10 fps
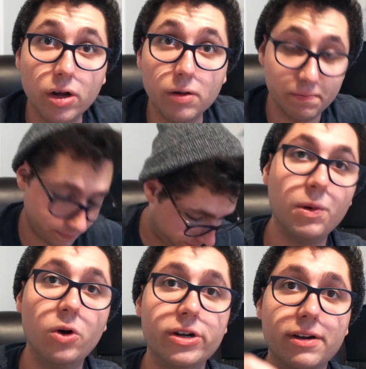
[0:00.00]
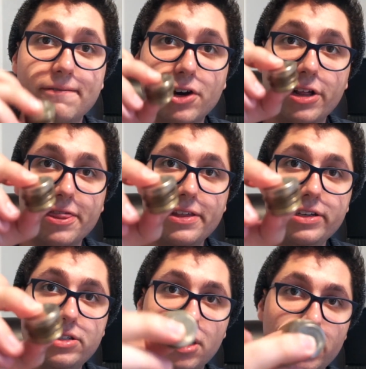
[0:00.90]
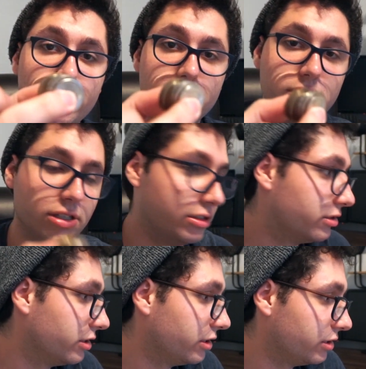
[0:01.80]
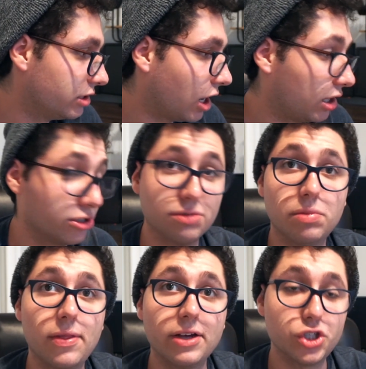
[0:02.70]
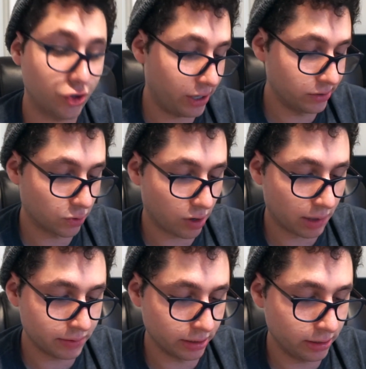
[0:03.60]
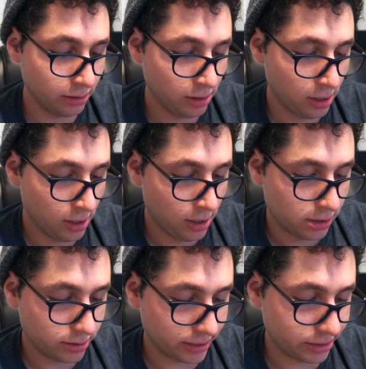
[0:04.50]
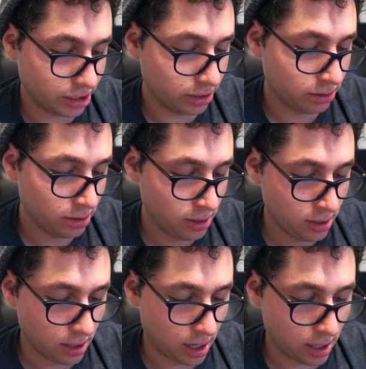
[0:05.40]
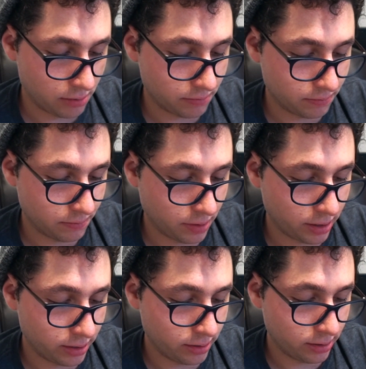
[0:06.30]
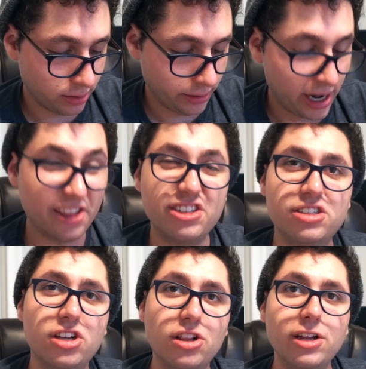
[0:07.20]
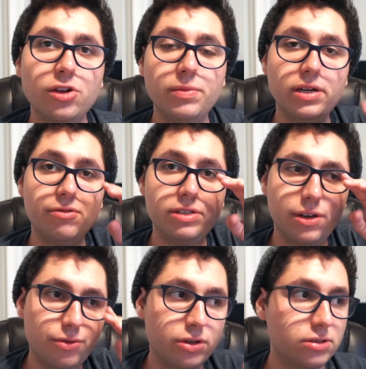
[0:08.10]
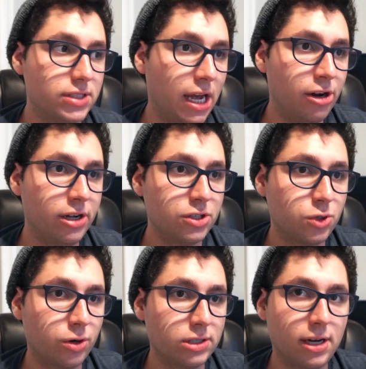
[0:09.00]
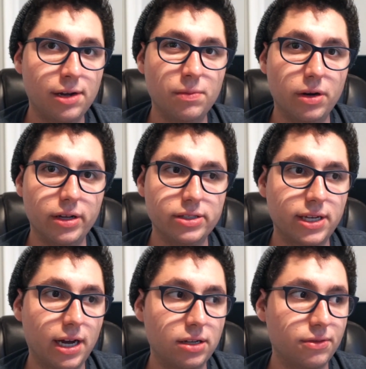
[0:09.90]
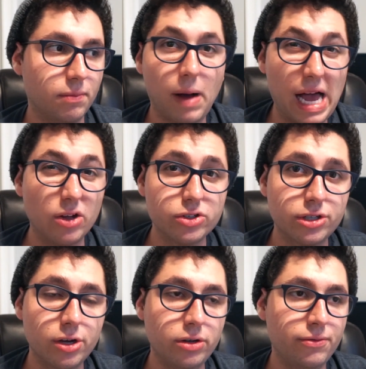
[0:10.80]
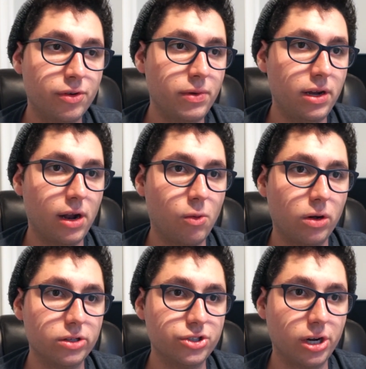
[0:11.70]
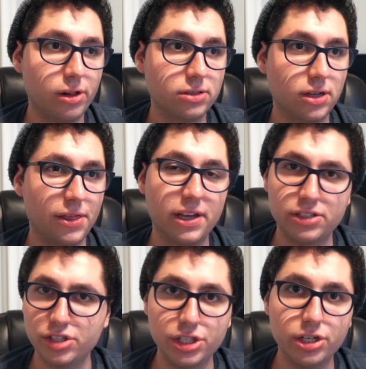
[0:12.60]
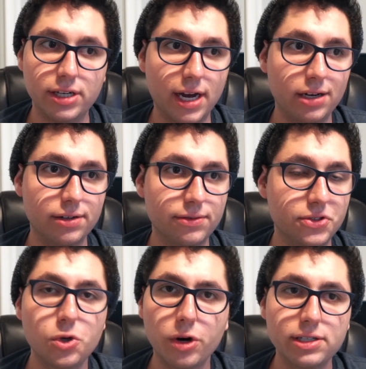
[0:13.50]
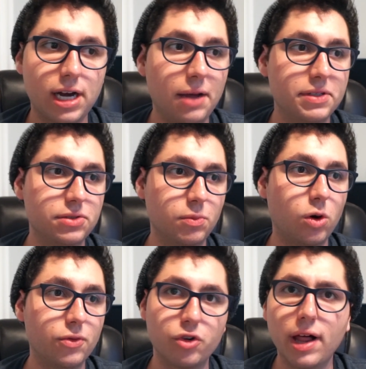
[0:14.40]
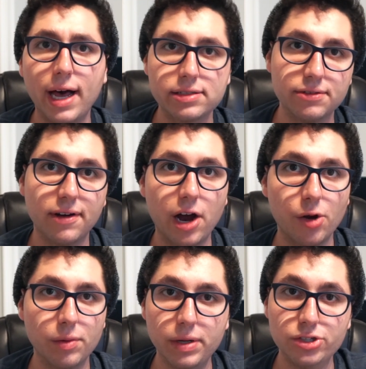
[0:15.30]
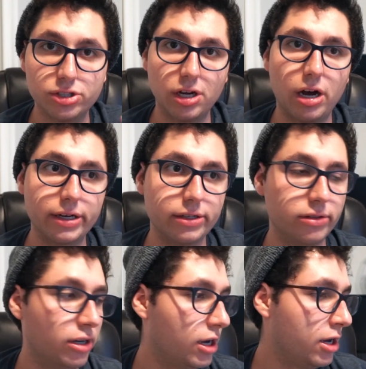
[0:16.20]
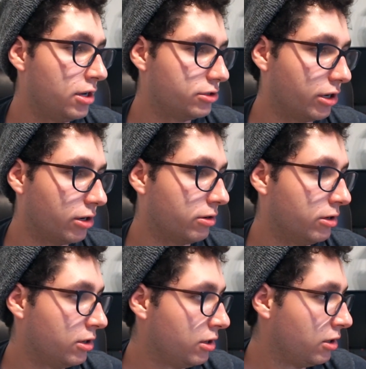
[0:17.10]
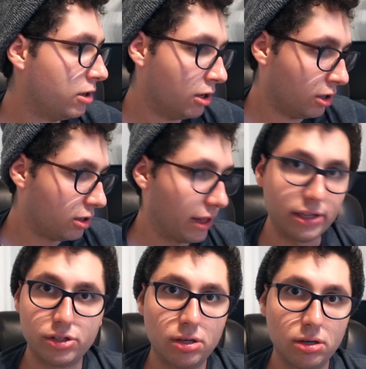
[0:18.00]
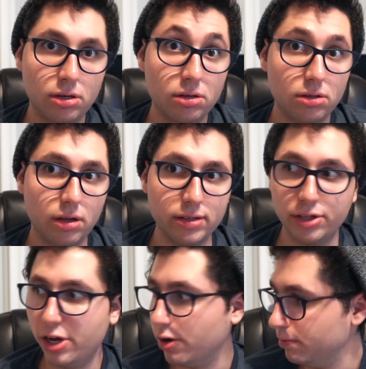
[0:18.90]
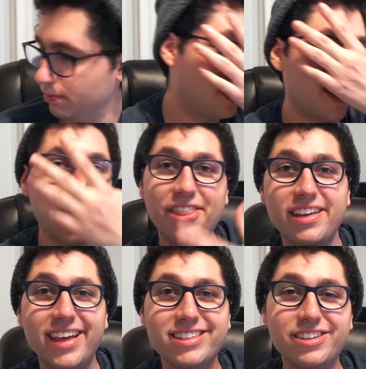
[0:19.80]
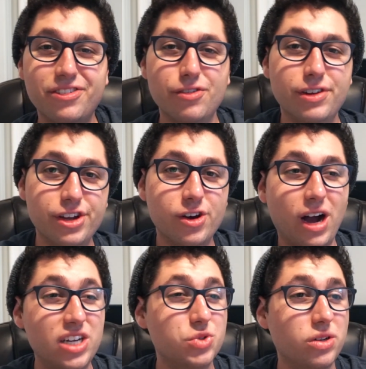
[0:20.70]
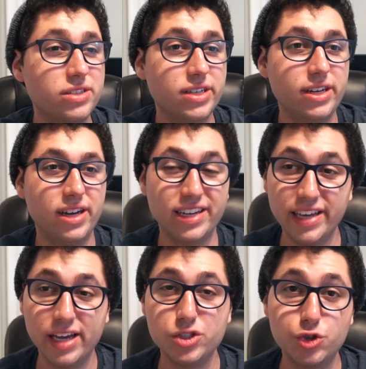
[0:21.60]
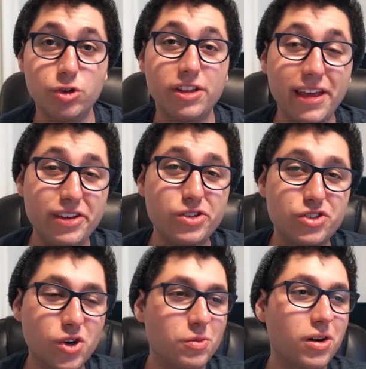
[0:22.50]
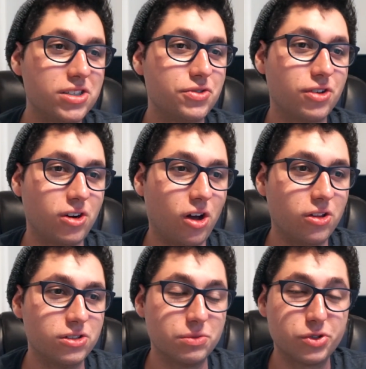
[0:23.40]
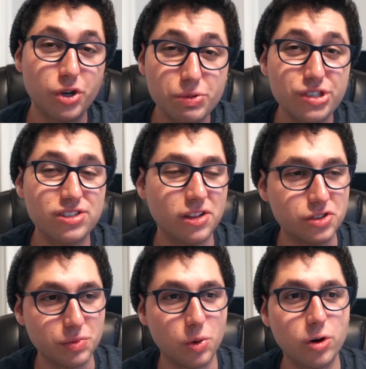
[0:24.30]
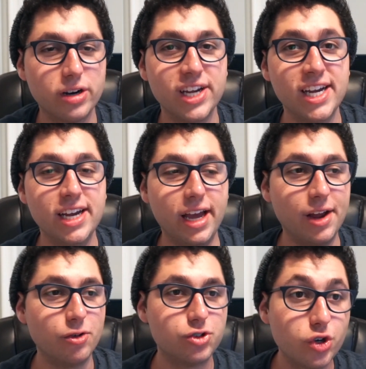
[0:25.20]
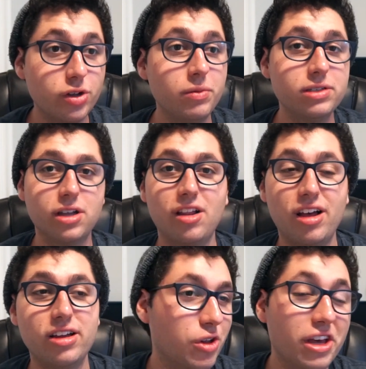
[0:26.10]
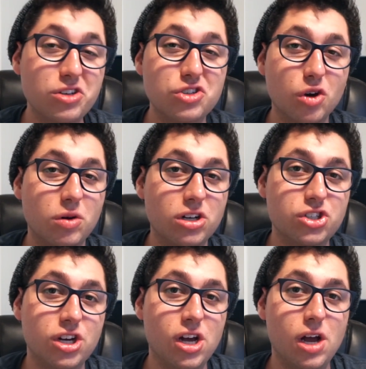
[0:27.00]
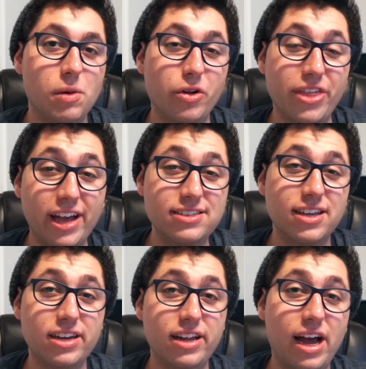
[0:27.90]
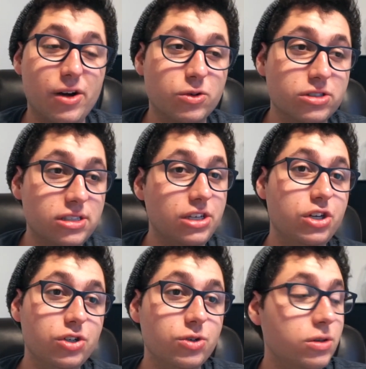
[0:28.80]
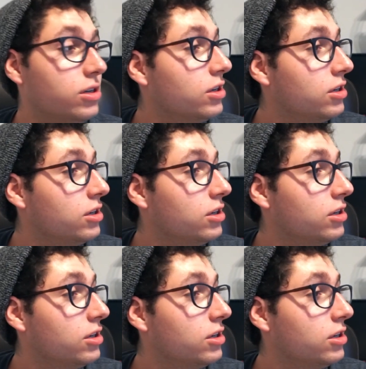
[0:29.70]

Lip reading: up. I'm going to convert these suckers into dollars and put that straight into Robinhood. So that's good. But yeah, this is a little bit of a different Saturday story time, but it's kind of a milestone for me, and I wanted to share this, and I think it's a good kind of story time. It's more of a relaxed environment, me just talking. So that's dope. I think that's it for the video. I just want to say again, truly, thank you so much for all the subscriptions and the support. It truly means a lot, but thank you so much. With that said, I will see you